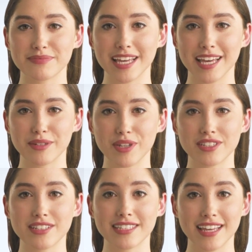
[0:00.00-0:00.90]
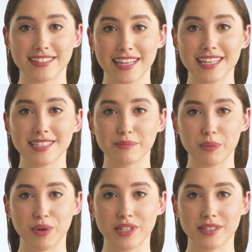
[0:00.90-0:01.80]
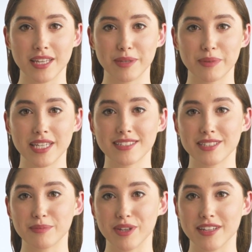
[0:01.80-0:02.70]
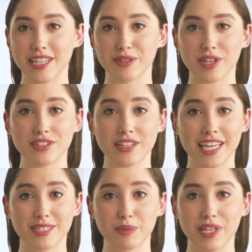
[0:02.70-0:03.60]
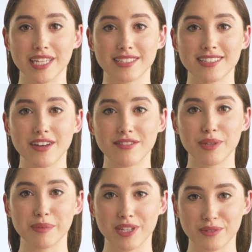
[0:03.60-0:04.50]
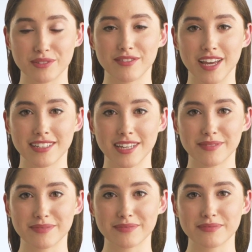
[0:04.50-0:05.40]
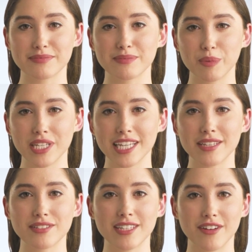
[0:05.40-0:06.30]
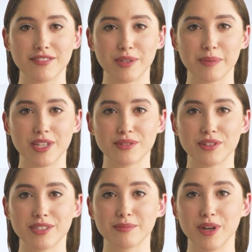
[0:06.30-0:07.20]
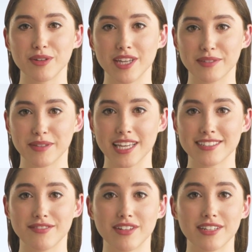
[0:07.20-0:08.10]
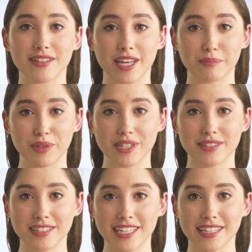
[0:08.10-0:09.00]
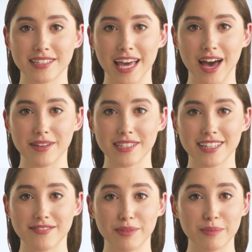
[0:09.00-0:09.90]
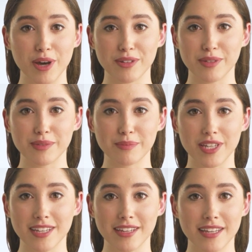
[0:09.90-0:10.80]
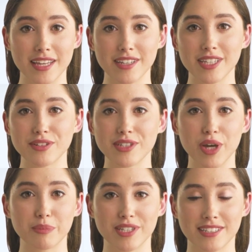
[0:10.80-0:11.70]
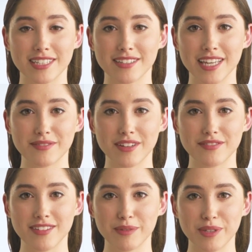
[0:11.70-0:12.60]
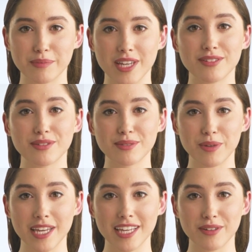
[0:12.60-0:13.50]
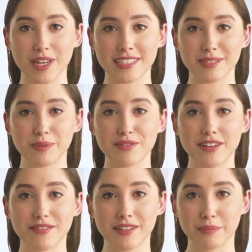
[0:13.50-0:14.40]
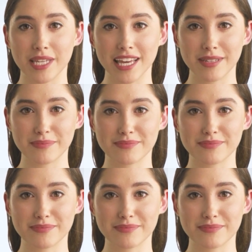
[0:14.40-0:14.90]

Integration testing is important because smooth integration is what makes software modules effective. When each software module is programmed by a different developer using an entirely different programming logic, there's no reason to think that separate modules will integrate smoothly from the beginning.